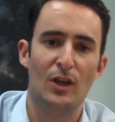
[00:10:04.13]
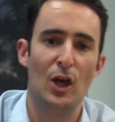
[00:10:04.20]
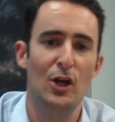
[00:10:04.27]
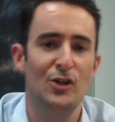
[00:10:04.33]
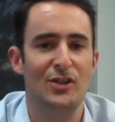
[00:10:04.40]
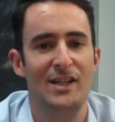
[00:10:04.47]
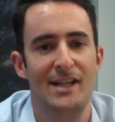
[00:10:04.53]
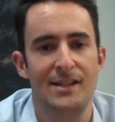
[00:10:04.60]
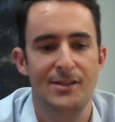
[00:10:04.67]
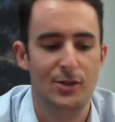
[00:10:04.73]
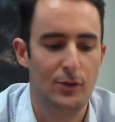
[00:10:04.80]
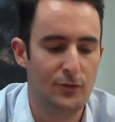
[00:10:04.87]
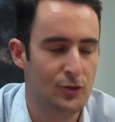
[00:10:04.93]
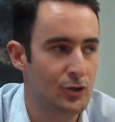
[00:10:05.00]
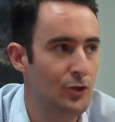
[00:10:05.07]
Okay, so
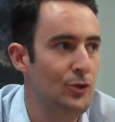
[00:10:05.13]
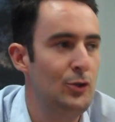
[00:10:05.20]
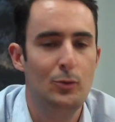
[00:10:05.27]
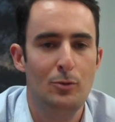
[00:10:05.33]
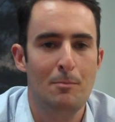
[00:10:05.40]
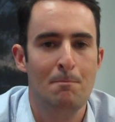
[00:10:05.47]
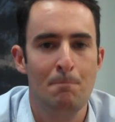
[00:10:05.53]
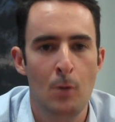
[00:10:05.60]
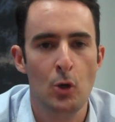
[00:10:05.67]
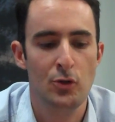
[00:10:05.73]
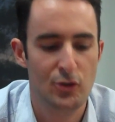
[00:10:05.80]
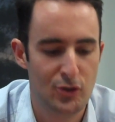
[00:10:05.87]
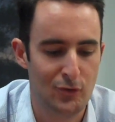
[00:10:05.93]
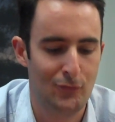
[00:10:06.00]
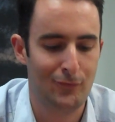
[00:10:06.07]
I've shown you
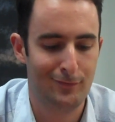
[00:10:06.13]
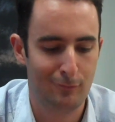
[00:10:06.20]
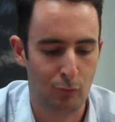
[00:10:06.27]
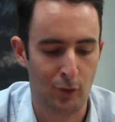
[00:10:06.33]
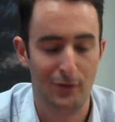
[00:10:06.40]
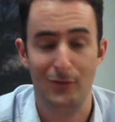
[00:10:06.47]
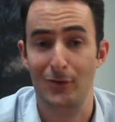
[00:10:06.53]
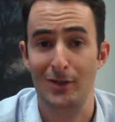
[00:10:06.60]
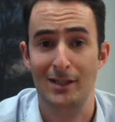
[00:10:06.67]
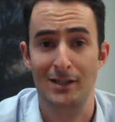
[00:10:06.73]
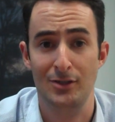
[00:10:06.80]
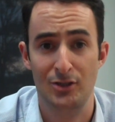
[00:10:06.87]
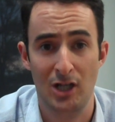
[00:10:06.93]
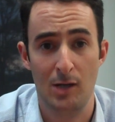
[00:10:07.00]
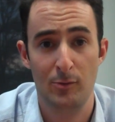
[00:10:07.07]
most of what
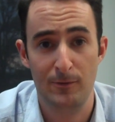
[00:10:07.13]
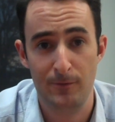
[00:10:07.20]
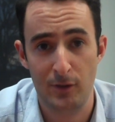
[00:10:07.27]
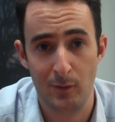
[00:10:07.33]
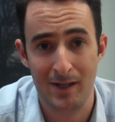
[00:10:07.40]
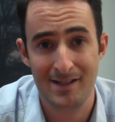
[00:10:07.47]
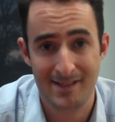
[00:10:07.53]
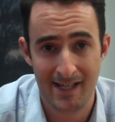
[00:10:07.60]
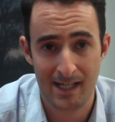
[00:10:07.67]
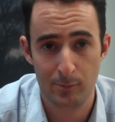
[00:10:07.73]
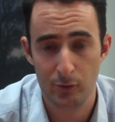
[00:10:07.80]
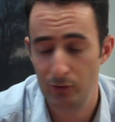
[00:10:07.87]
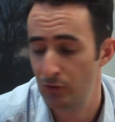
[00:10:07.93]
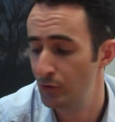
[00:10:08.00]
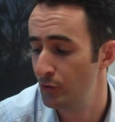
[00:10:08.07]
the Jabra Freeway is
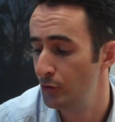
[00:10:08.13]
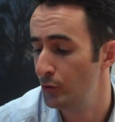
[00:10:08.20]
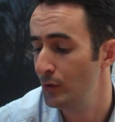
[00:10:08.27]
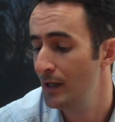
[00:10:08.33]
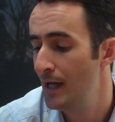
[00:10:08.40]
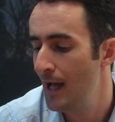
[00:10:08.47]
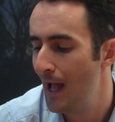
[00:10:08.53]
able to do,